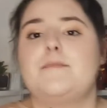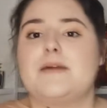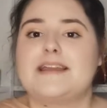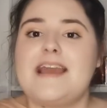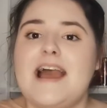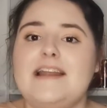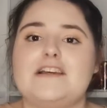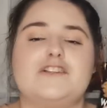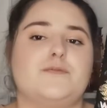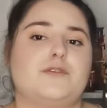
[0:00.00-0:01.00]
Again,
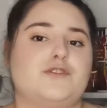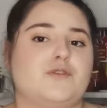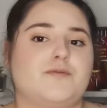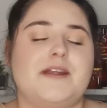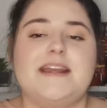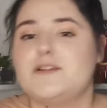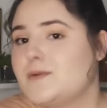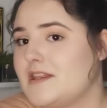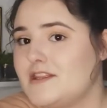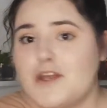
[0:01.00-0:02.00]
a super short read
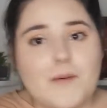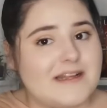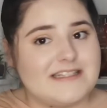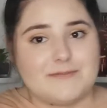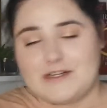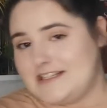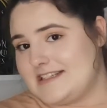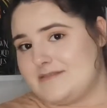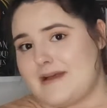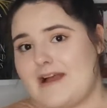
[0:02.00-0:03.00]
with no idea what it
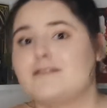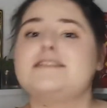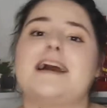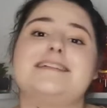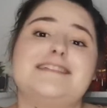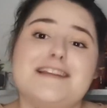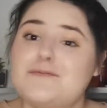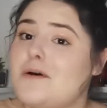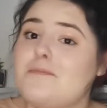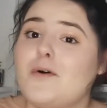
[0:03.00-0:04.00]
is about. I did at
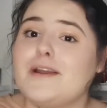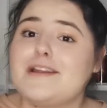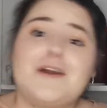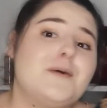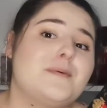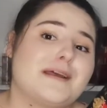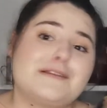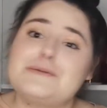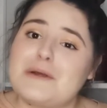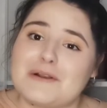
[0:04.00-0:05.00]
one point know, but I
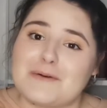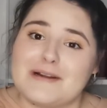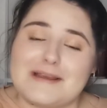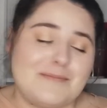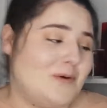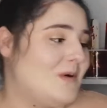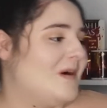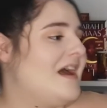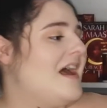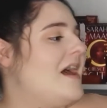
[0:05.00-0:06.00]
do not know anymore.